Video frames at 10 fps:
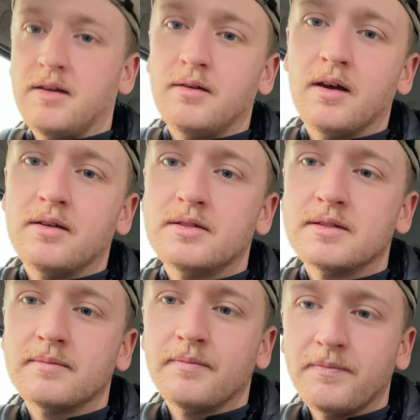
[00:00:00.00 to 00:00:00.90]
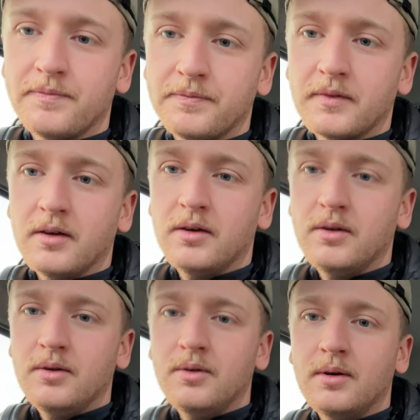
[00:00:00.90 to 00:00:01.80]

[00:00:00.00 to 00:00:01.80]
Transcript: Who knows? Who